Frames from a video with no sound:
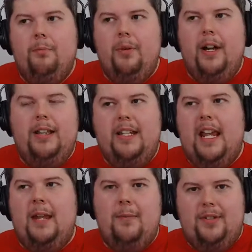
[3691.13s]
But the
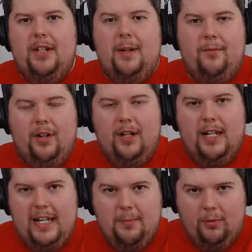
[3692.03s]
game is set up for a
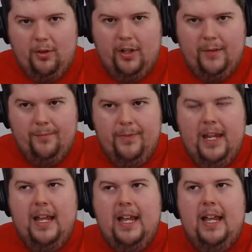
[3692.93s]
keyboard.
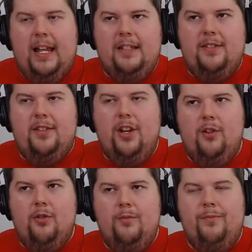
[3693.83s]
Right. And
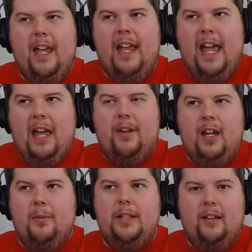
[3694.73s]
so
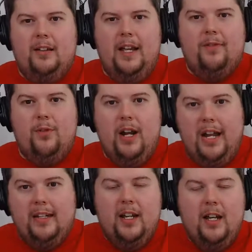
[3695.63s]
having up, down, left,
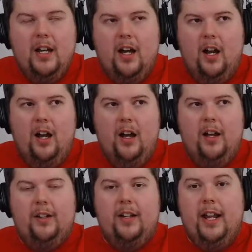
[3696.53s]
right
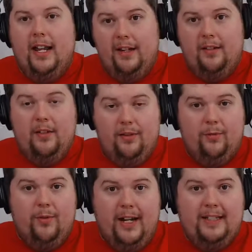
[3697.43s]
on the
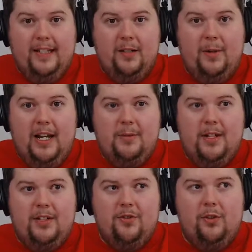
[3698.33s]
right stick of my
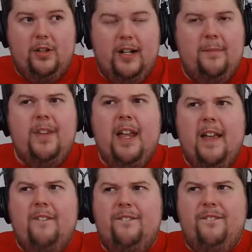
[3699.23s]
Xbox controller
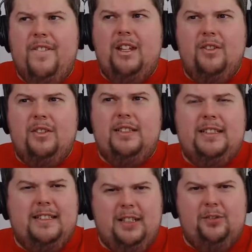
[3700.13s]
feels
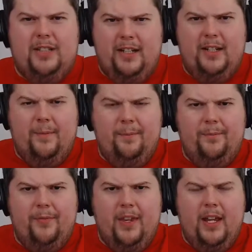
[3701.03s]
stilted.
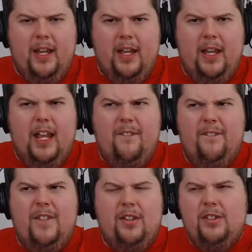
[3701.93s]
It
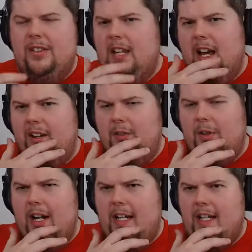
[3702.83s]
feels not
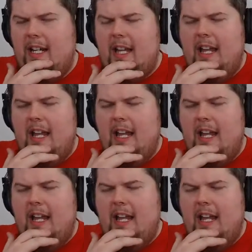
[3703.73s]
great.